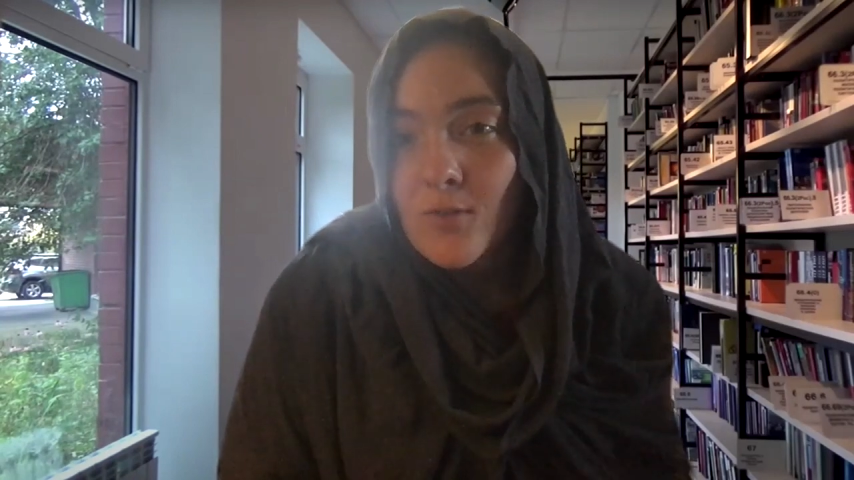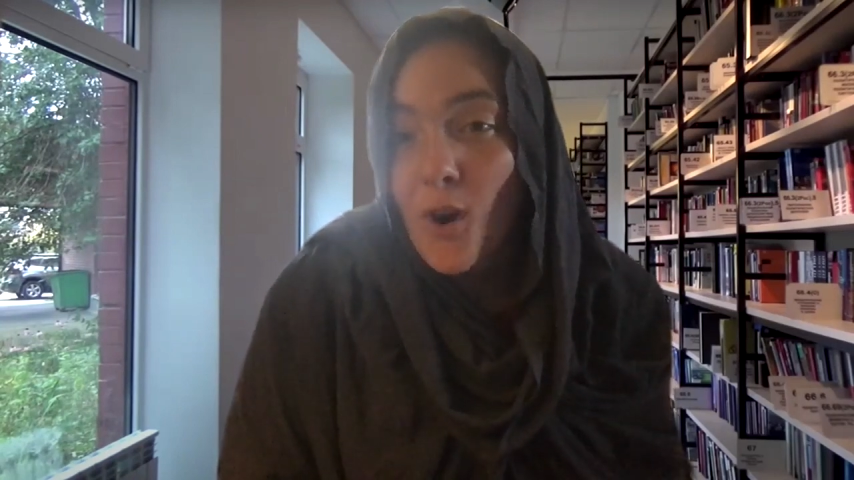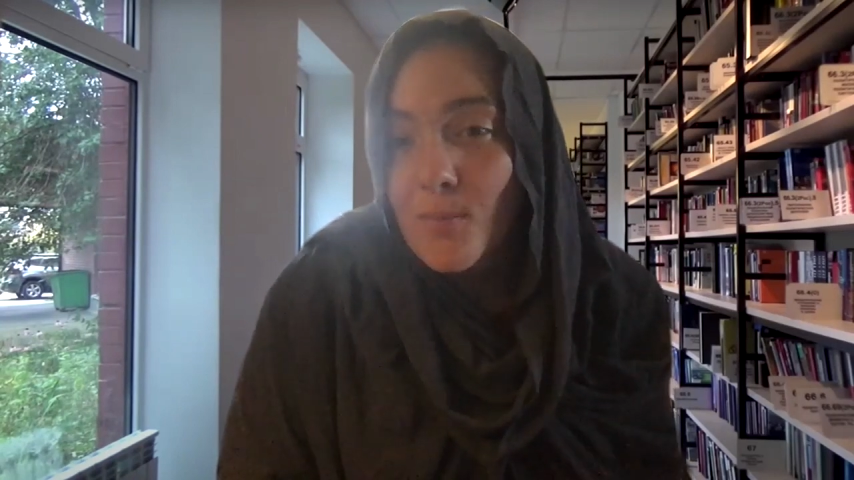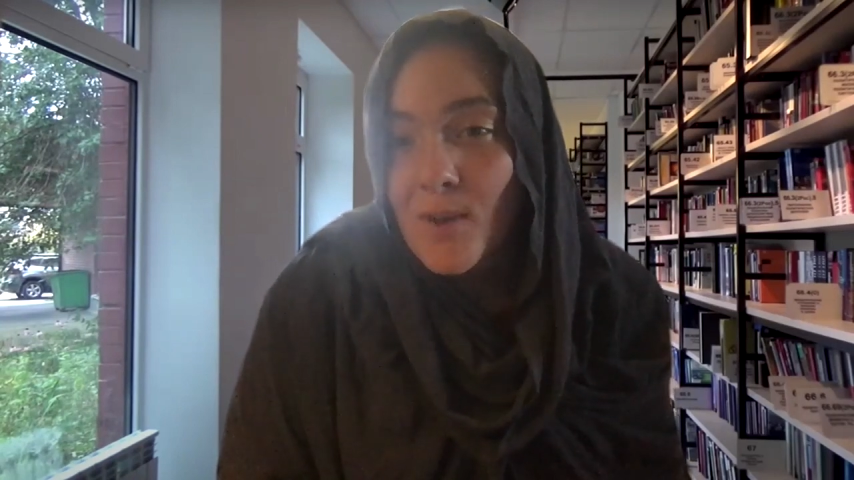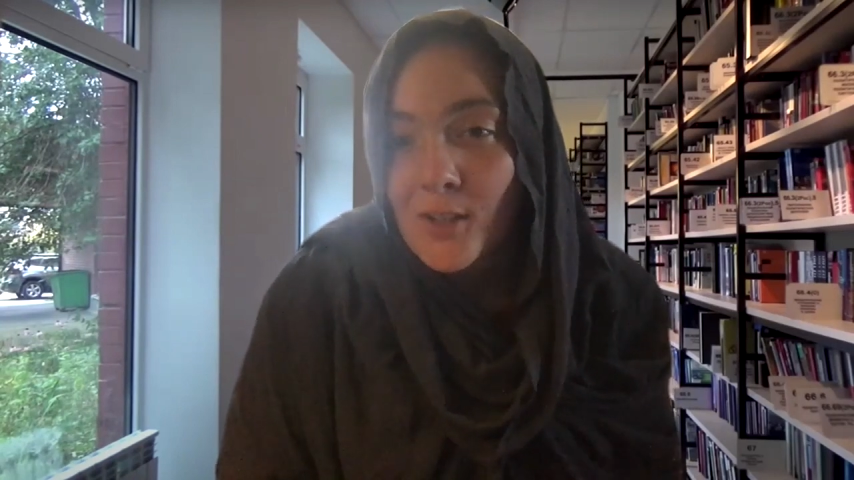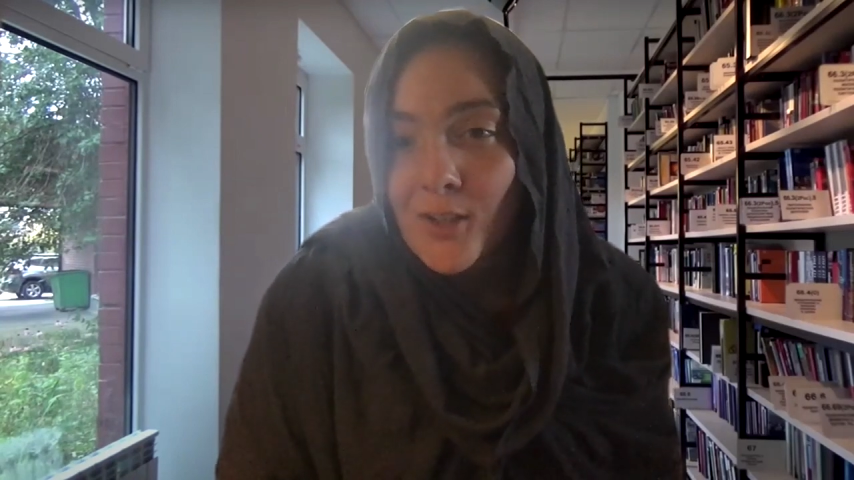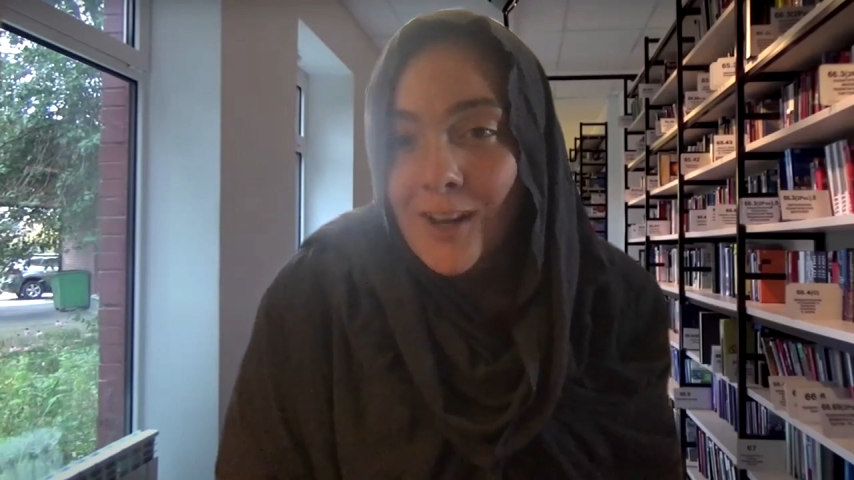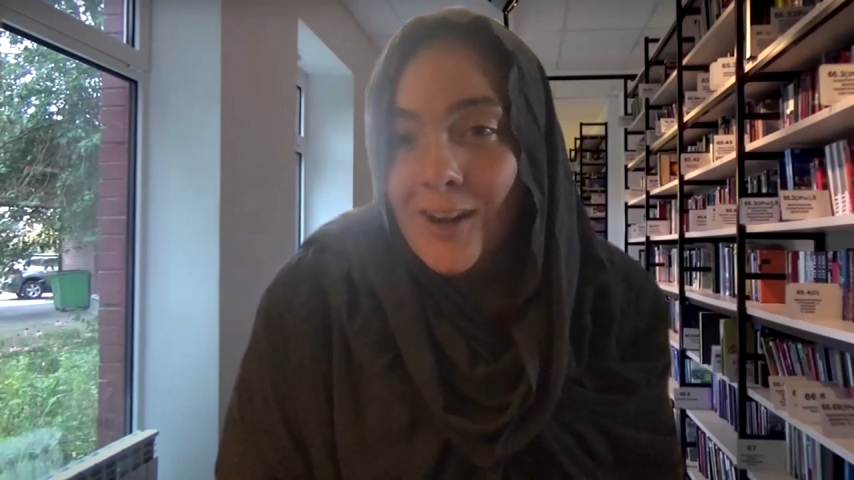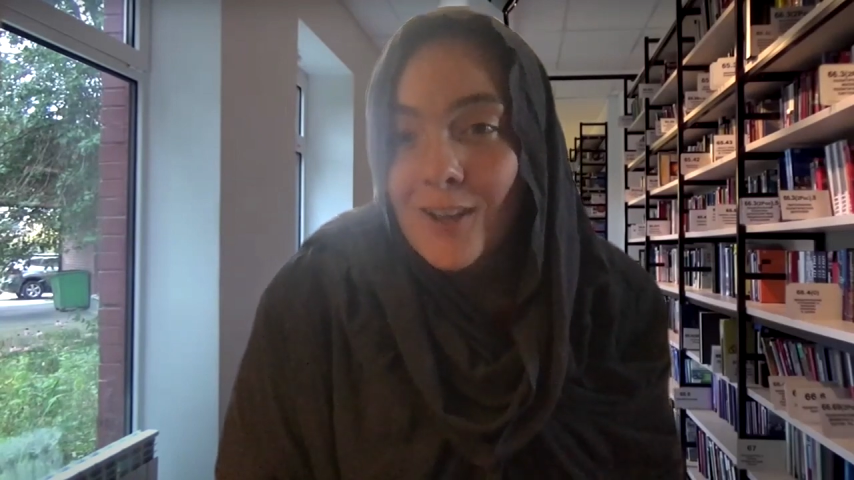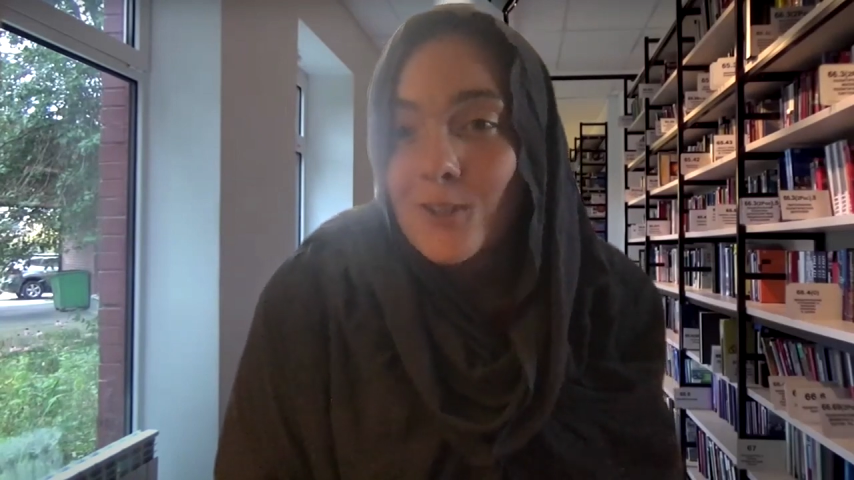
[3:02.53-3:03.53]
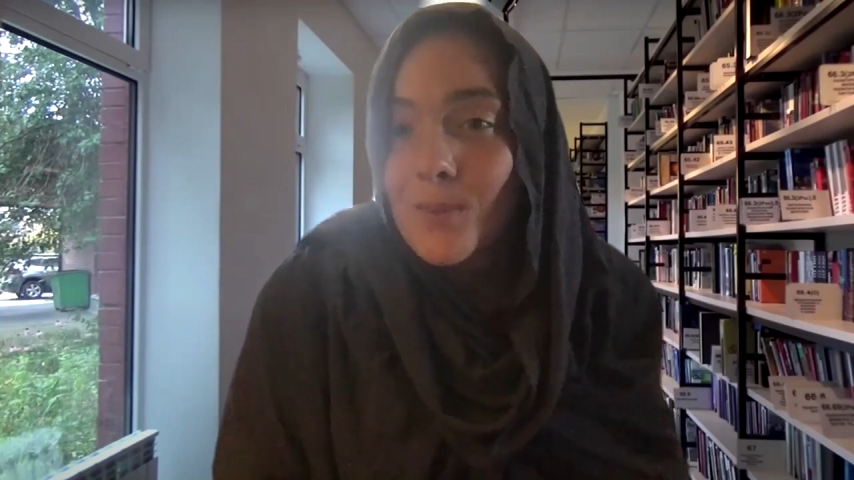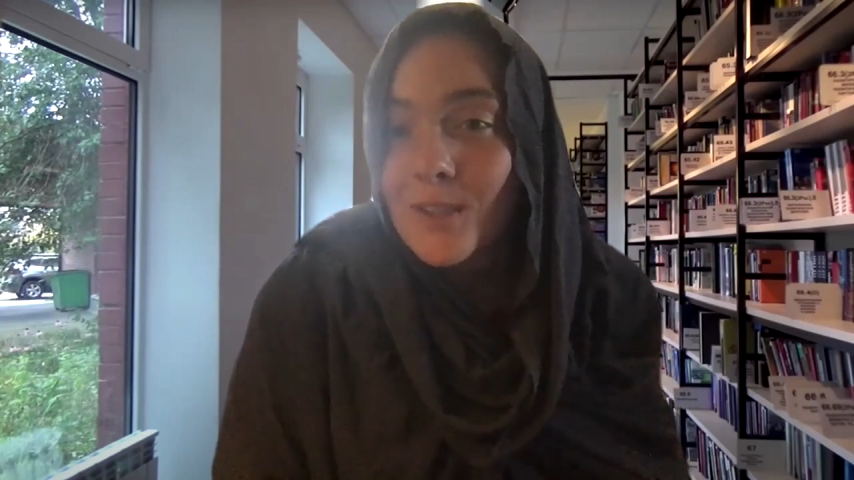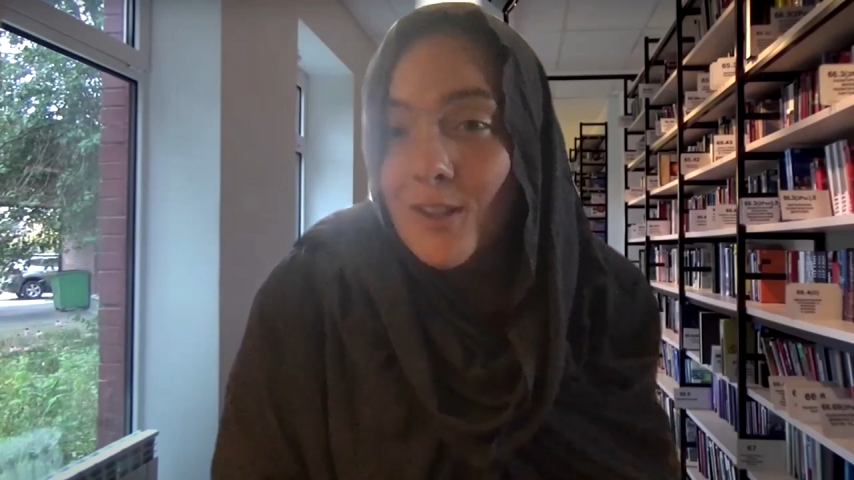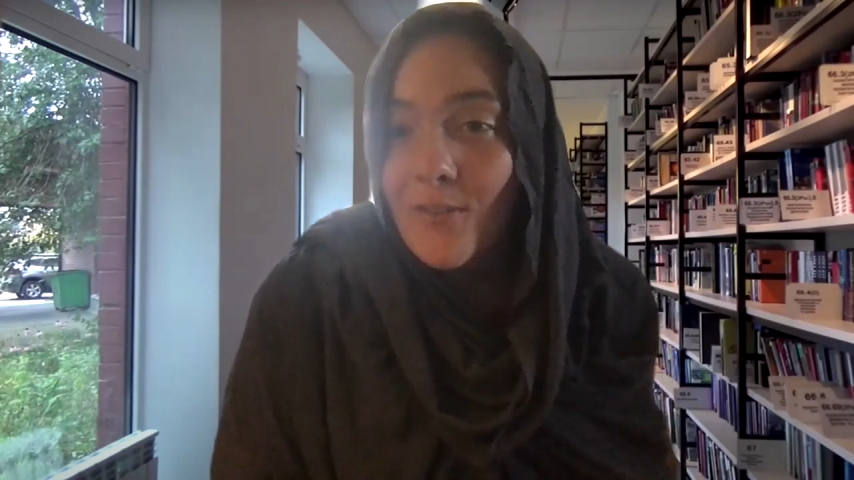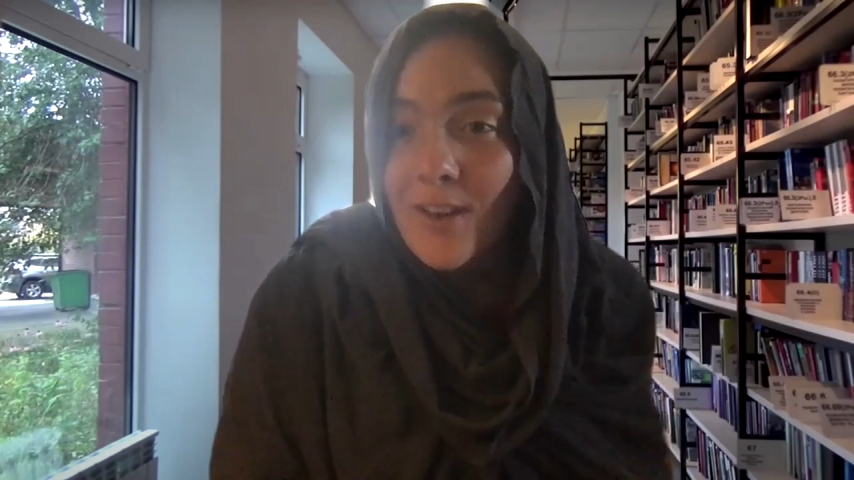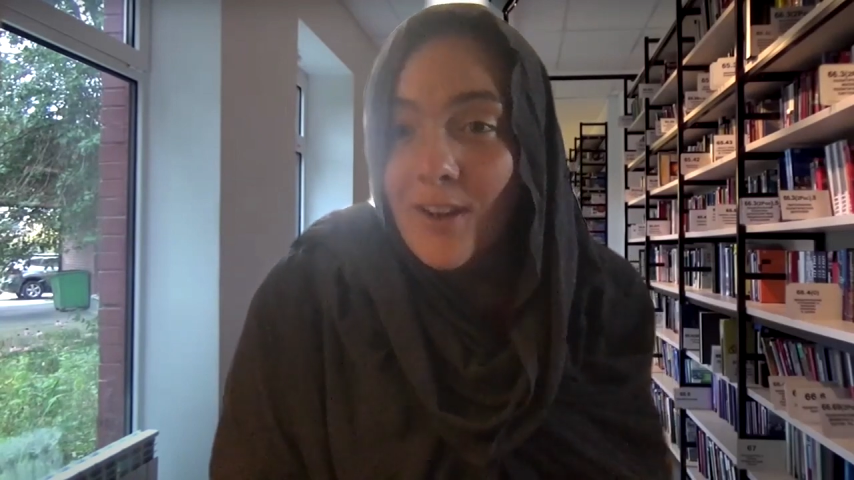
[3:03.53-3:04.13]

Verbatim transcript: or better yet, a specific